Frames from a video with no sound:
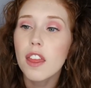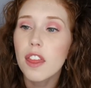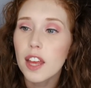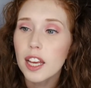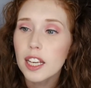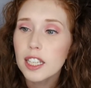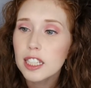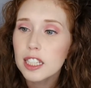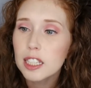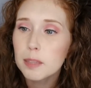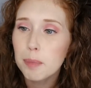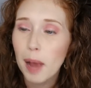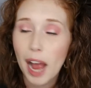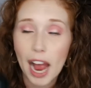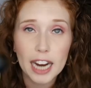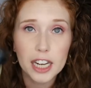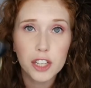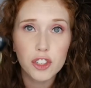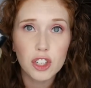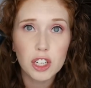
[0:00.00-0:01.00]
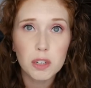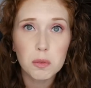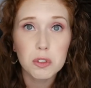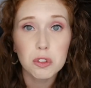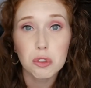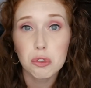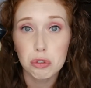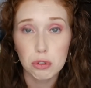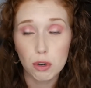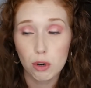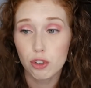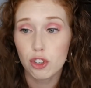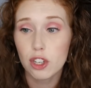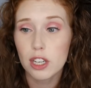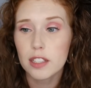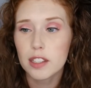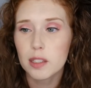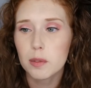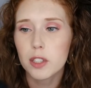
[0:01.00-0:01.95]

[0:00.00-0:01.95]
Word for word: This packaging was atrocious.